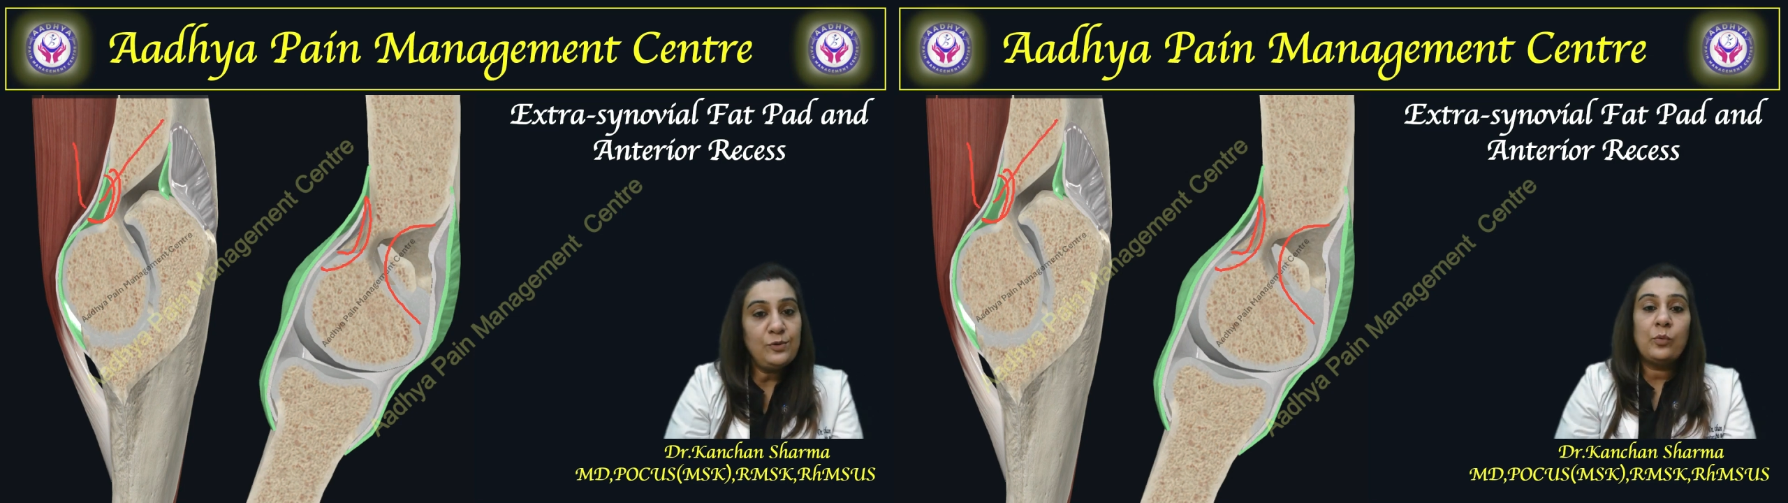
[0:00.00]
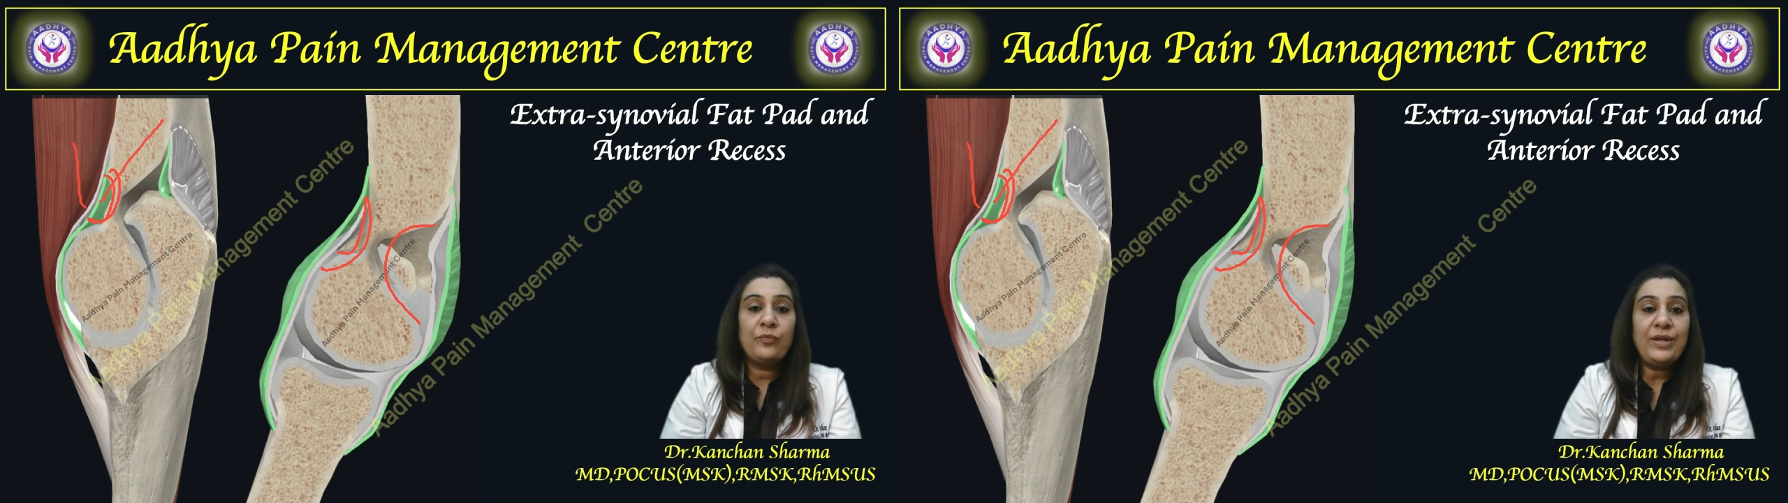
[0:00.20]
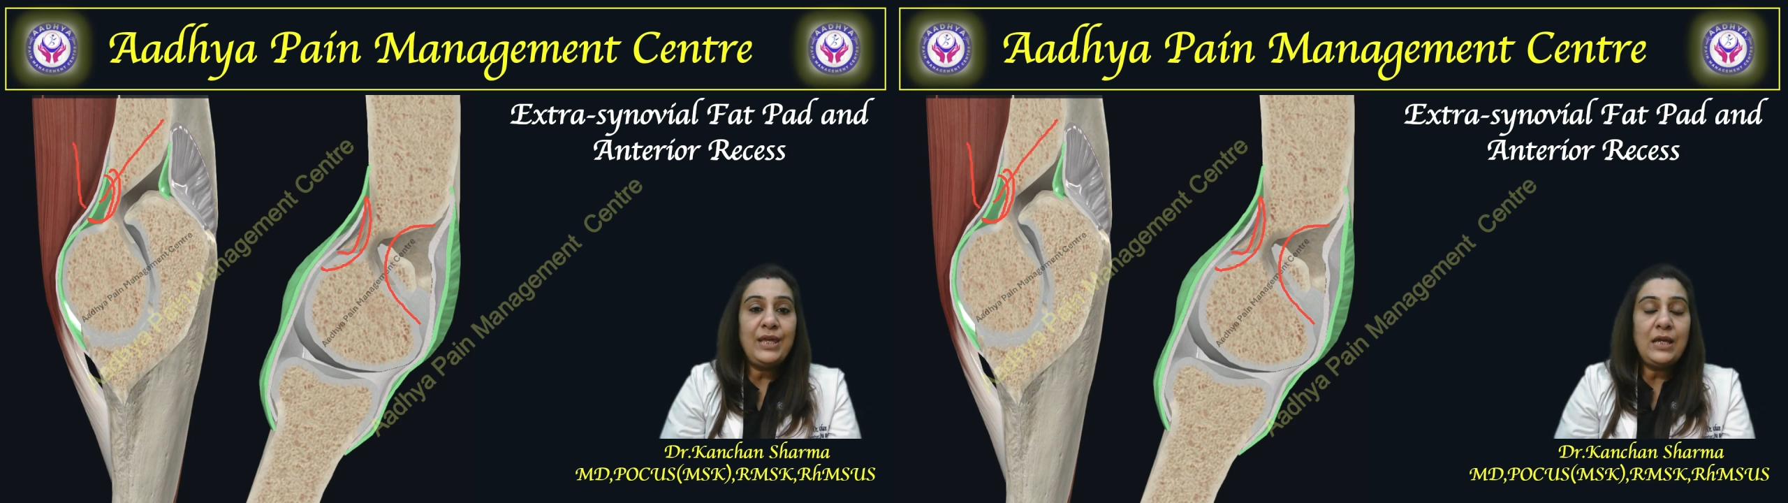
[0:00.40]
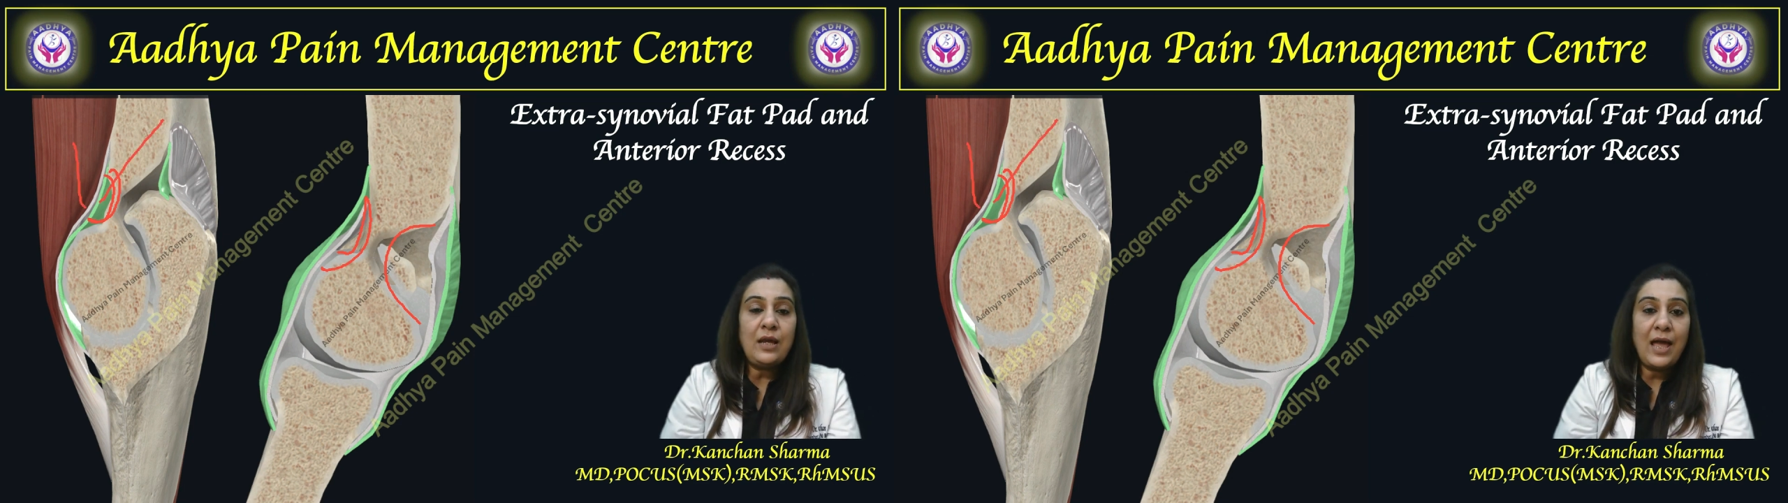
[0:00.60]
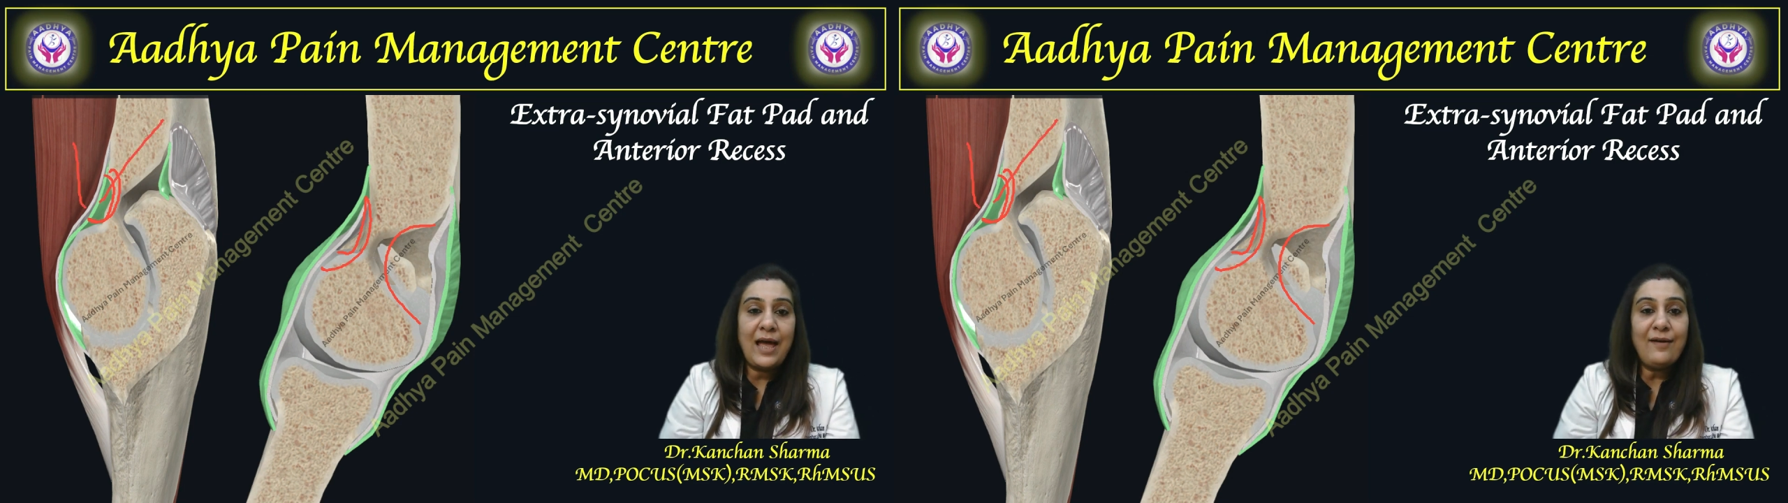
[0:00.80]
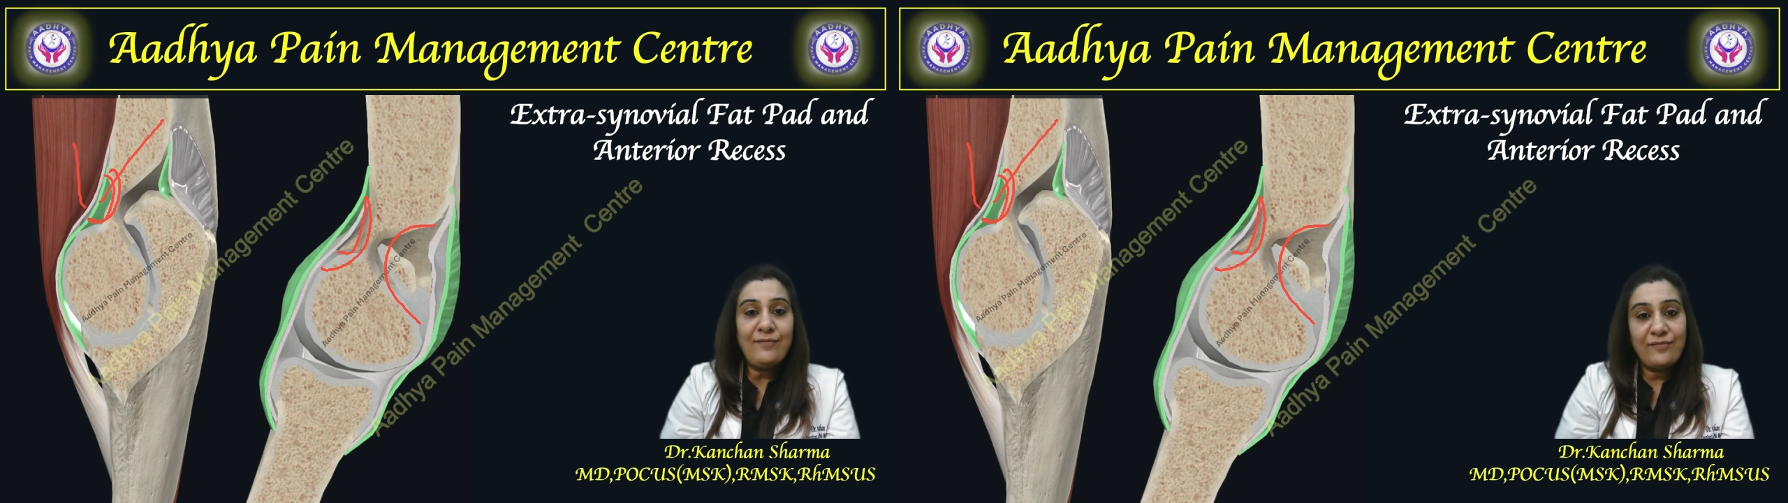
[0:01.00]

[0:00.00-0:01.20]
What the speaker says: Now we have